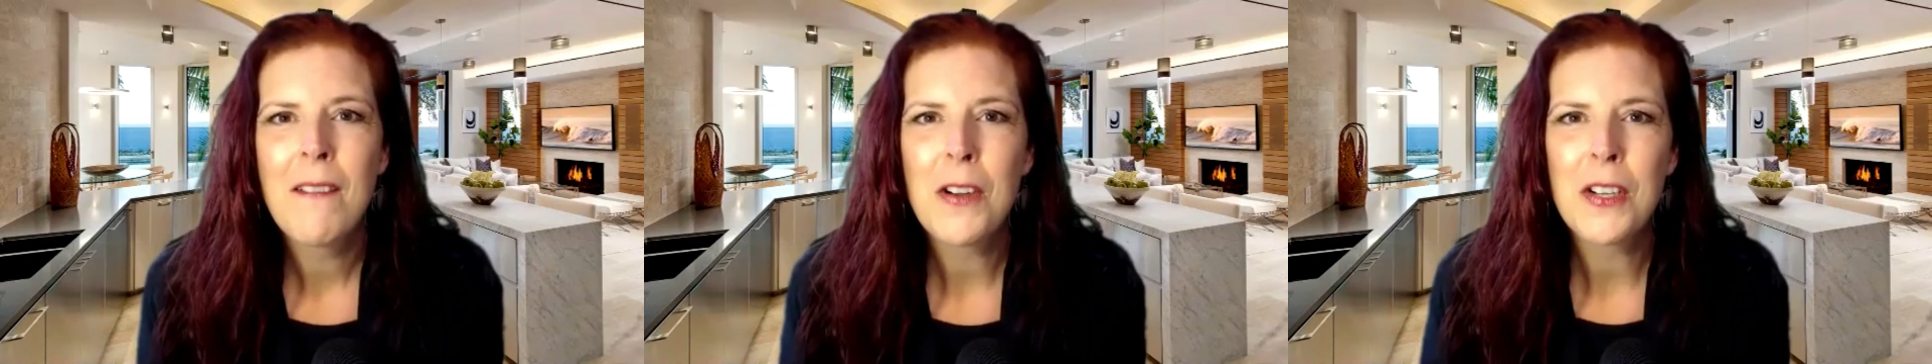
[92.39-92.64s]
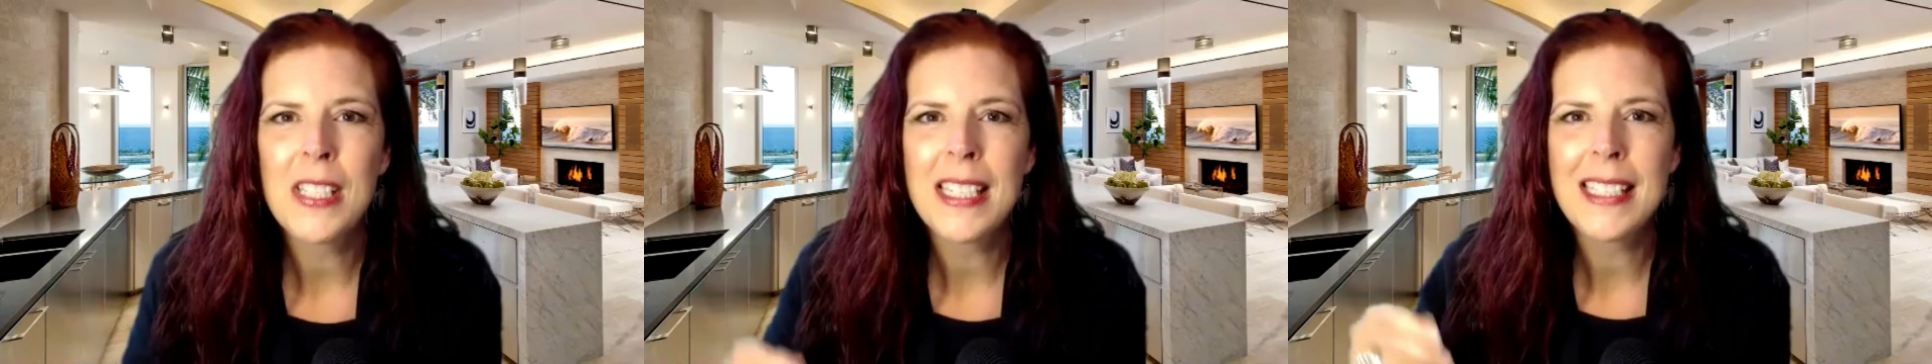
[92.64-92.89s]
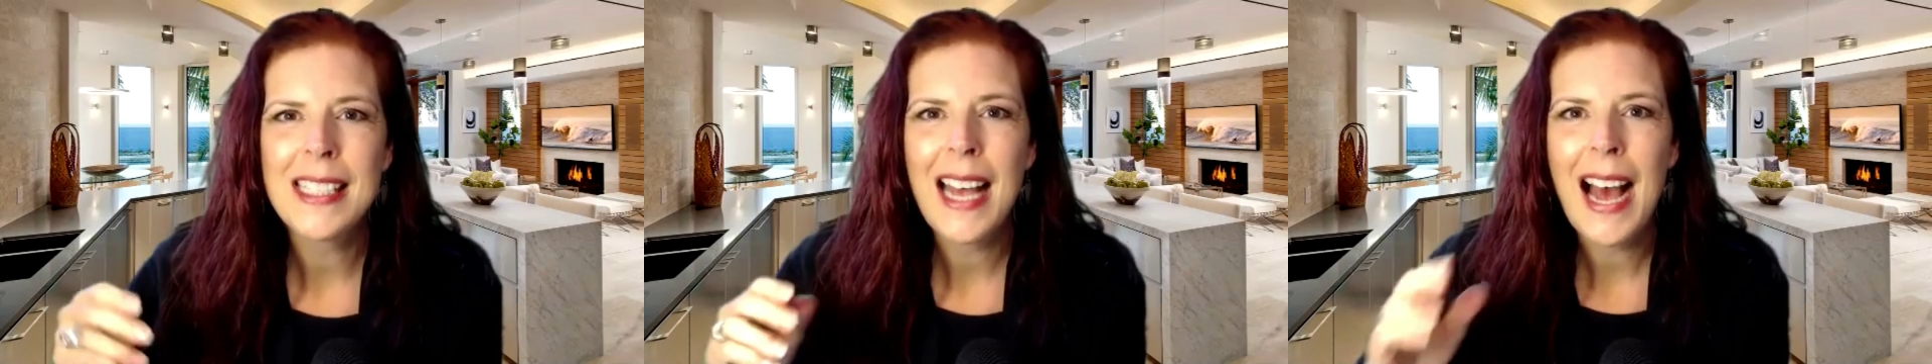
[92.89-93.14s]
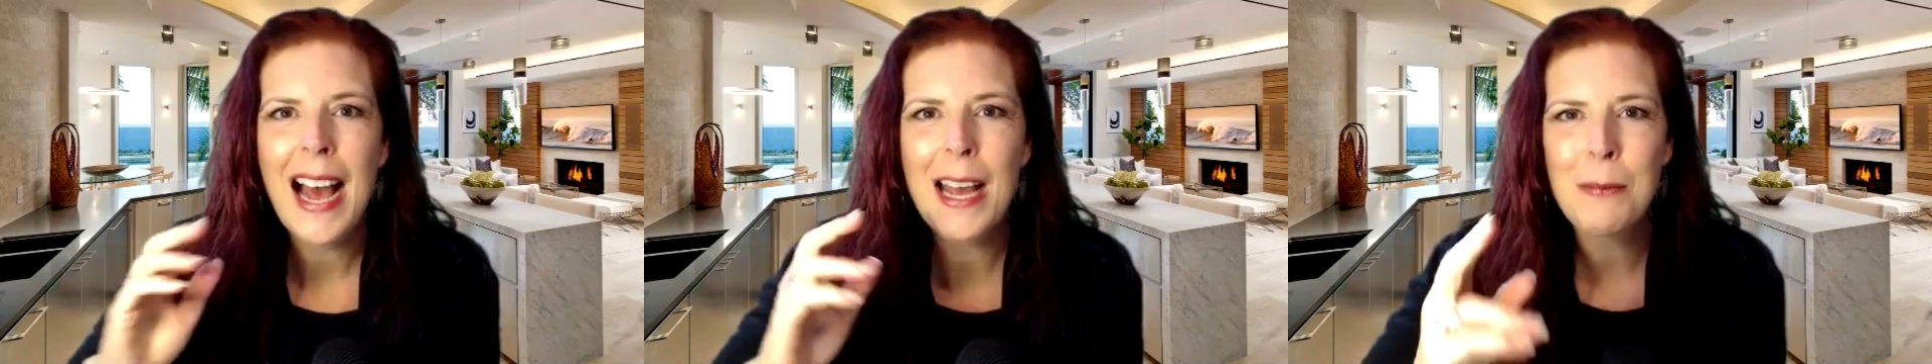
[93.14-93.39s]
versus
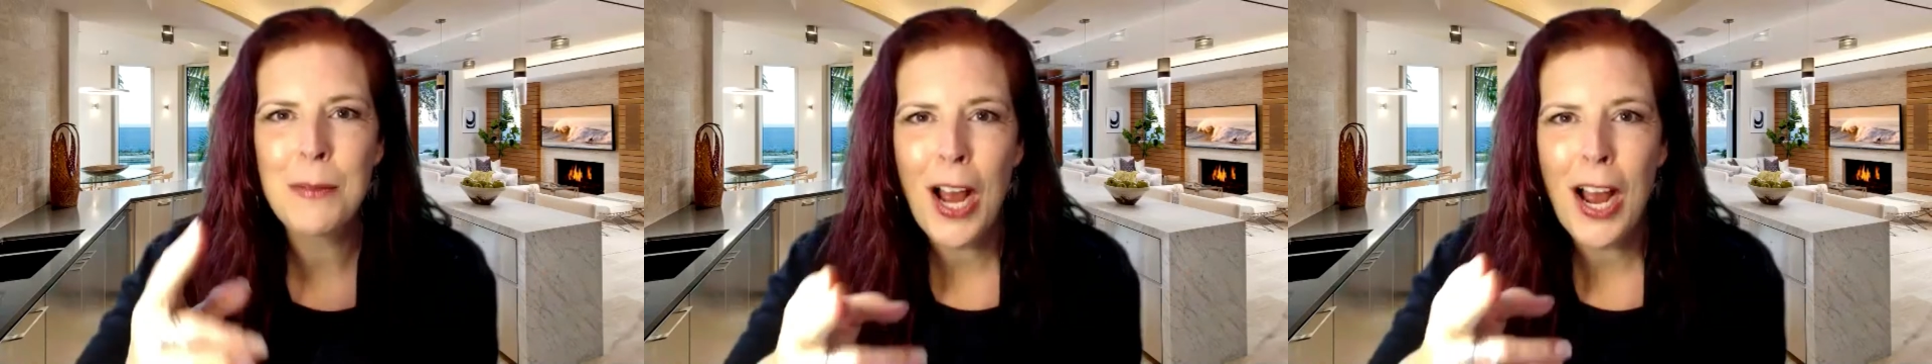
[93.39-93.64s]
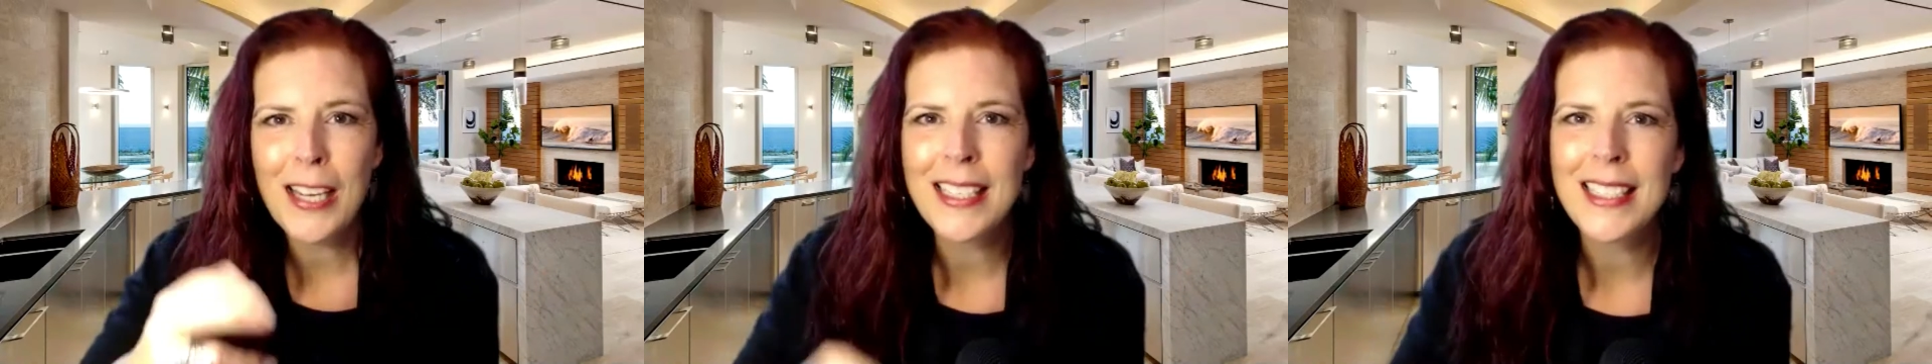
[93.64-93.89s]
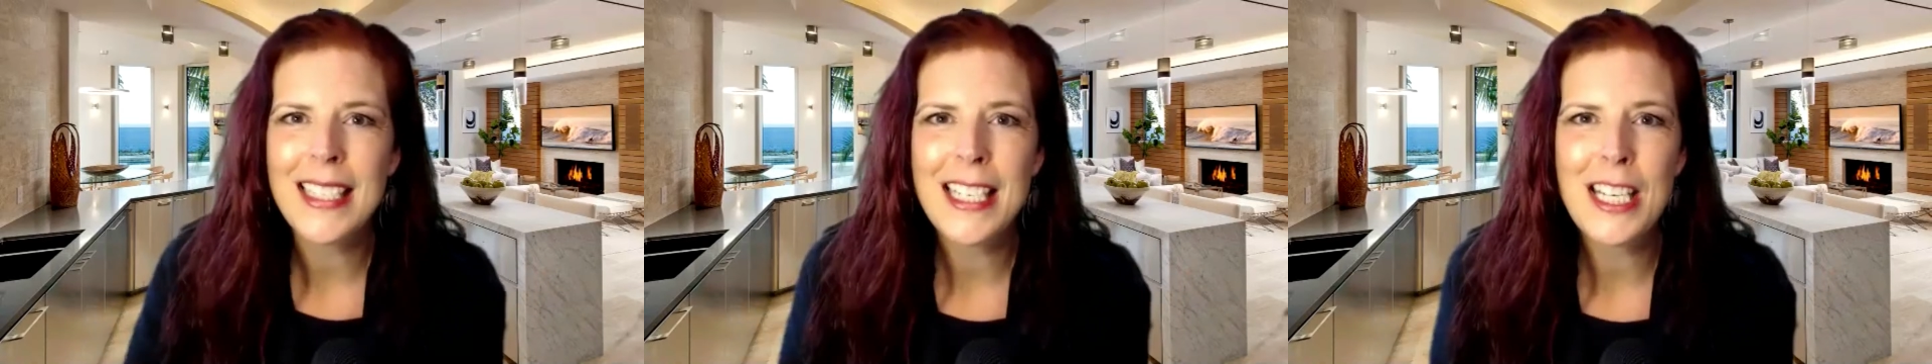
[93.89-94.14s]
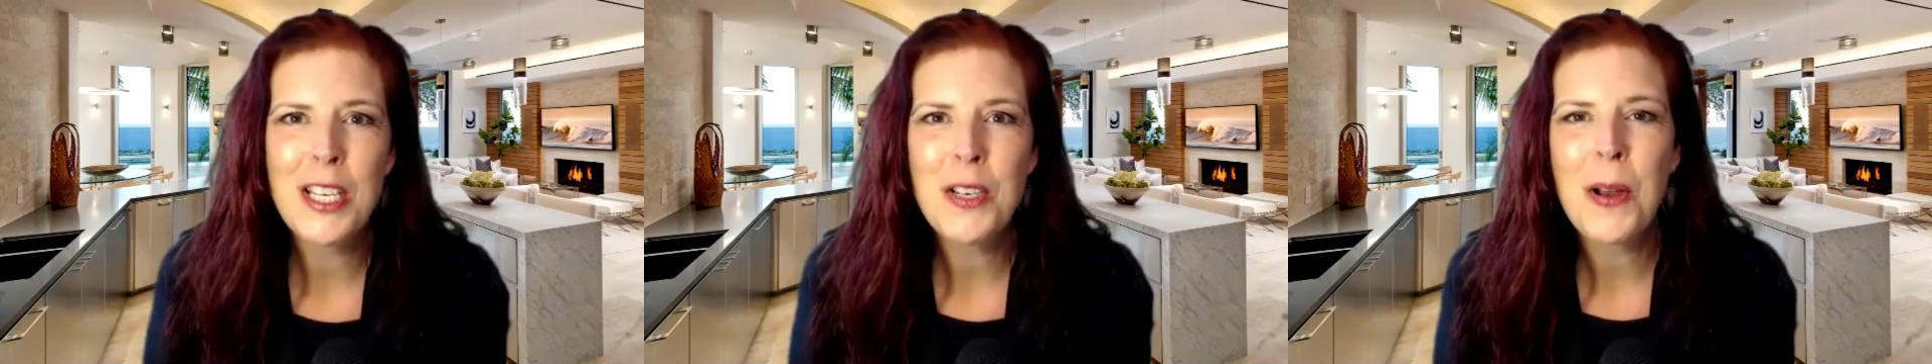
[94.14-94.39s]
I am talking to
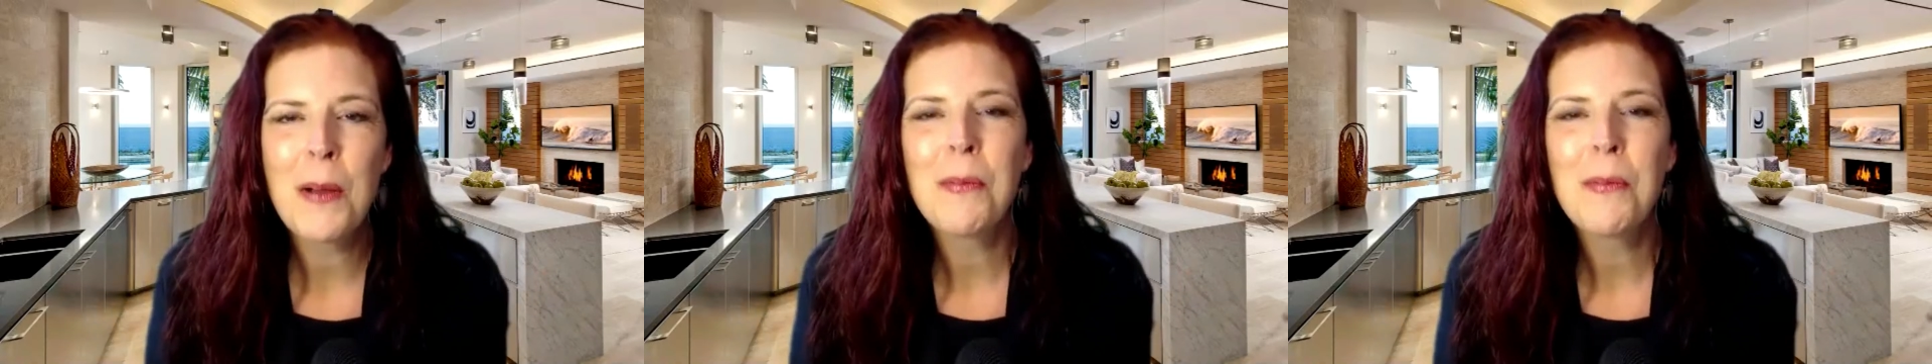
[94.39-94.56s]
you.